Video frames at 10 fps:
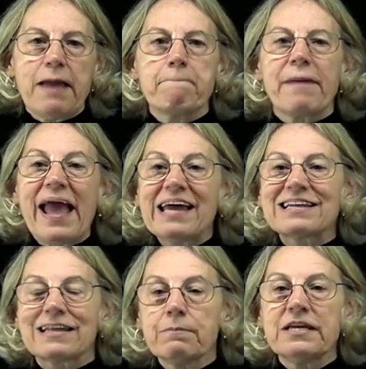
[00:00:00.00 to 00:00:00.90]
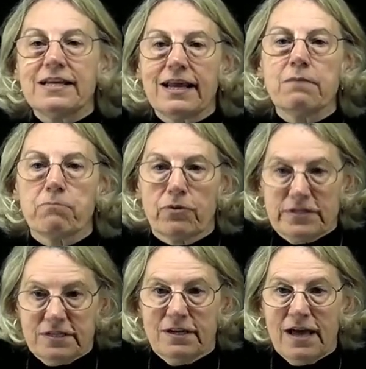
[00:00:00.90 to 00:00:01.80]
band-limited
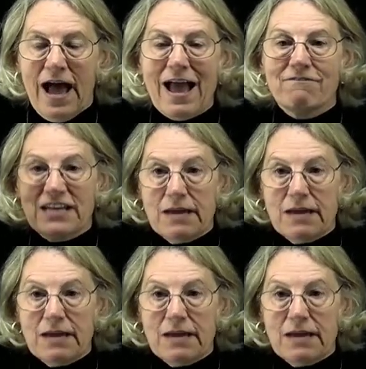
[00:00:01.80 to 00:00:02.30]
input, I have an